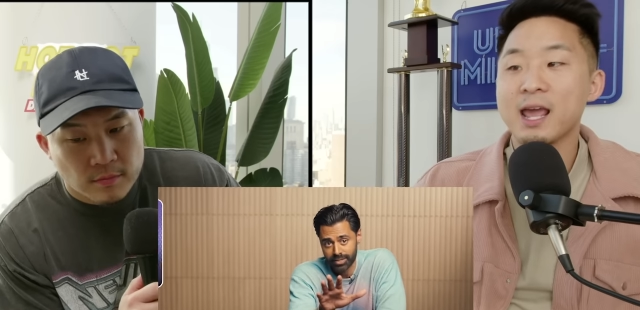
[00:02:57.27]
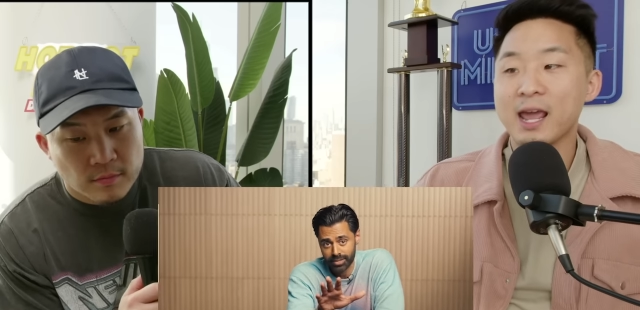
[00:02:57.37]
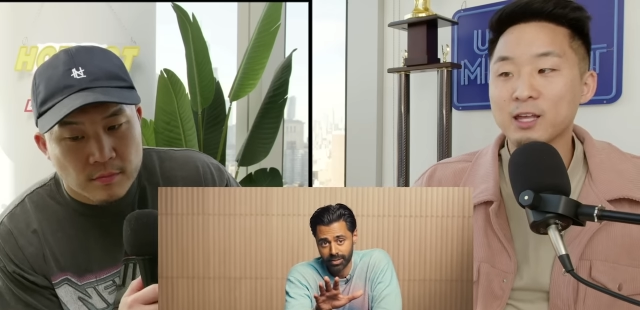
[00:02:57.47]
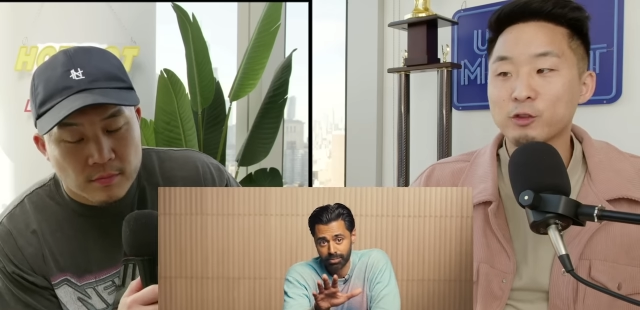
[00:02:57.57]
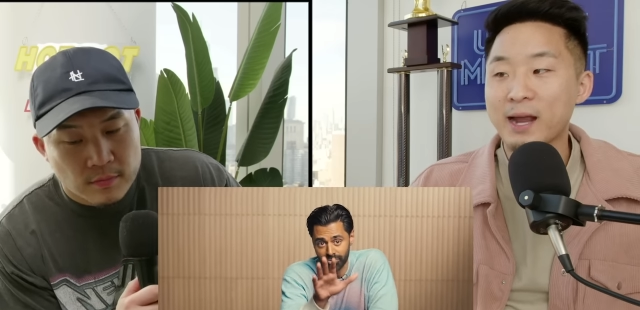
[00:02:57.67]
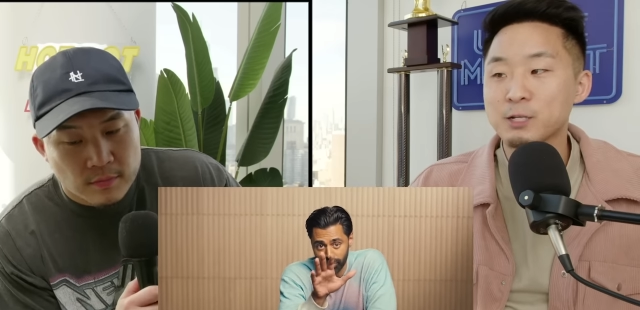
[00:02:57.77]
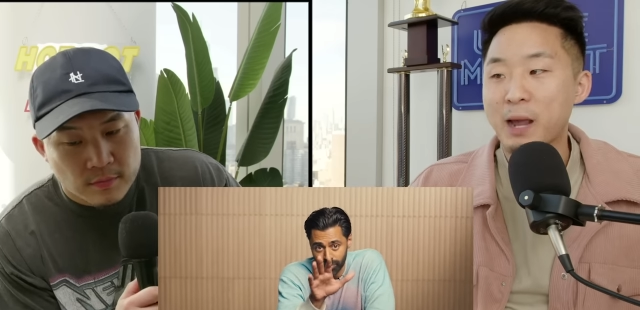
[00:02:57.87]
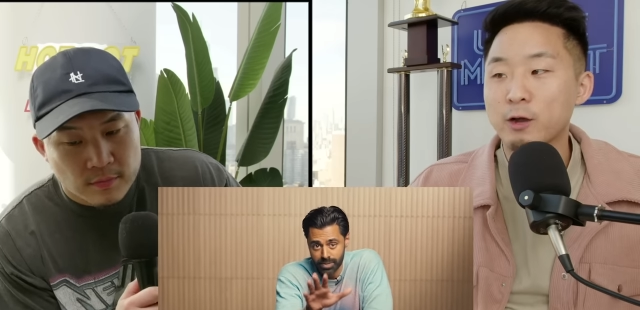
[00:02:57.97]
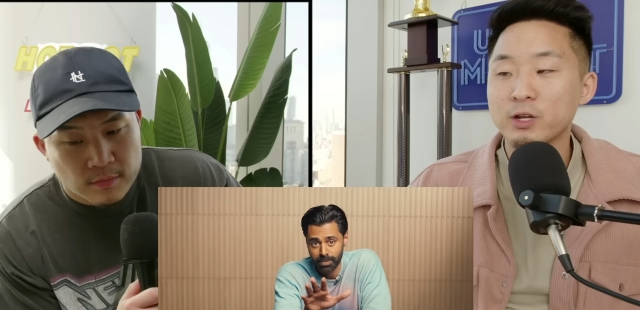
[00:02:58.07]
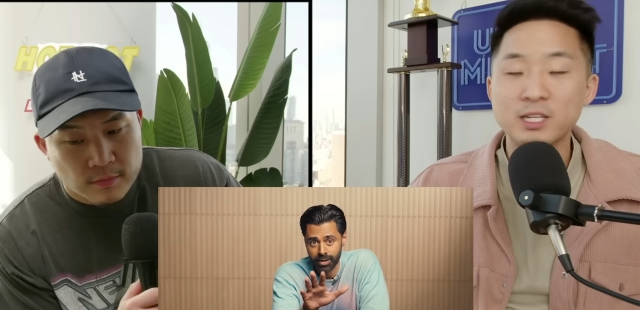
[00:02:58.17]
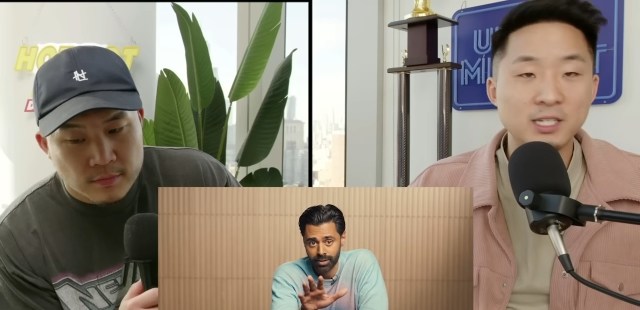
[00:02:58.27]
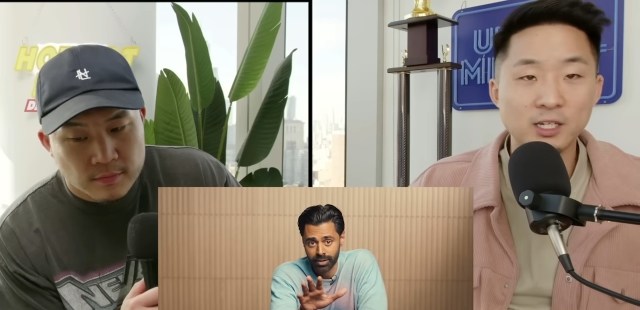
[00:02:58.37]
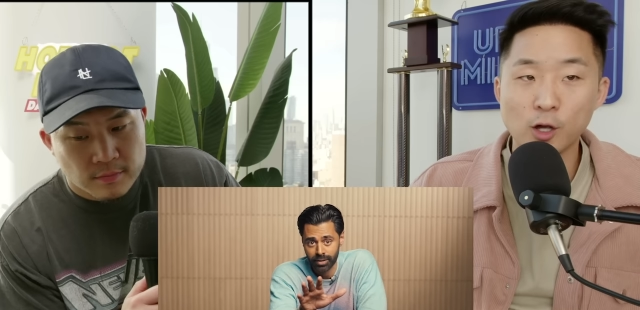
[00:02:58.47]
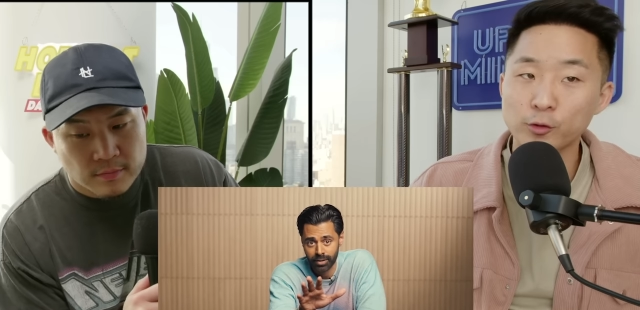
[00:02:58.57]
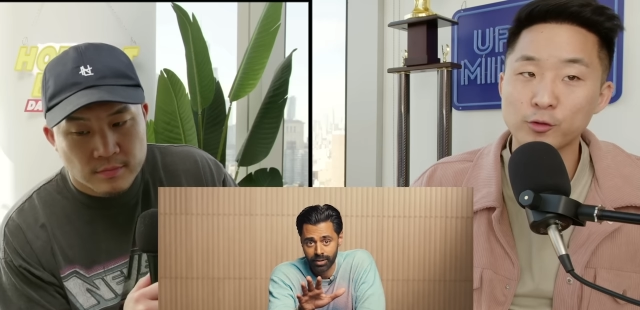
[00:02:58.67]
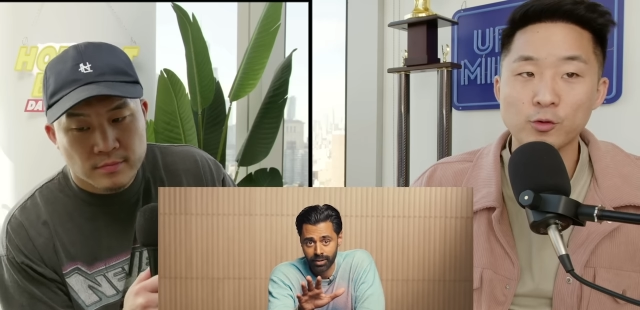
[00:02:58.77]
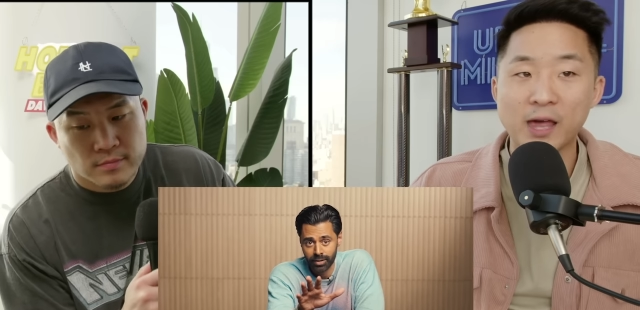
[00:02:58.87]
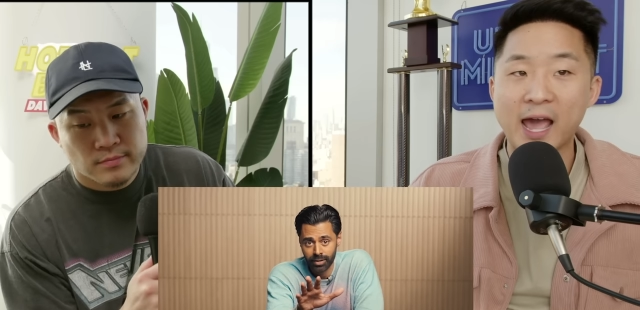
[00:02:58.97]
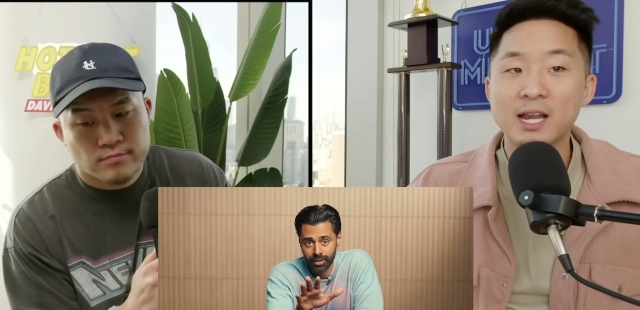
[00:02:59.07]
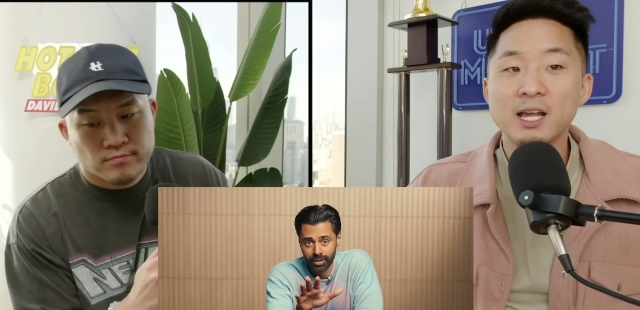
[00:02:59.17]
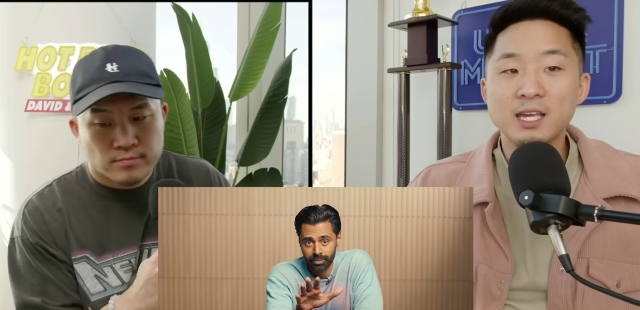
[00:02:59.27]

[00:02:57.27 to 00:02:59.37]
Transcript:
Speaker 1: Anthrax powder, he did go through that.